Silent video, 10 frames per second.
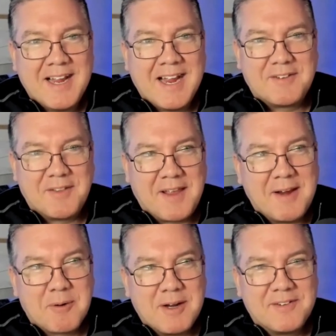and so they
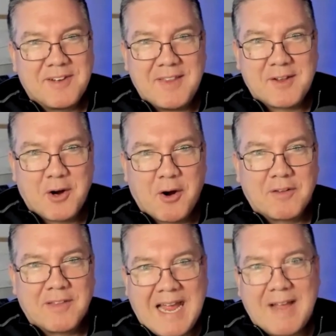were inside the car
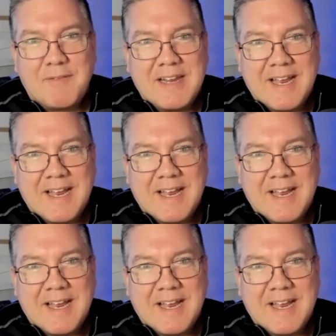laughing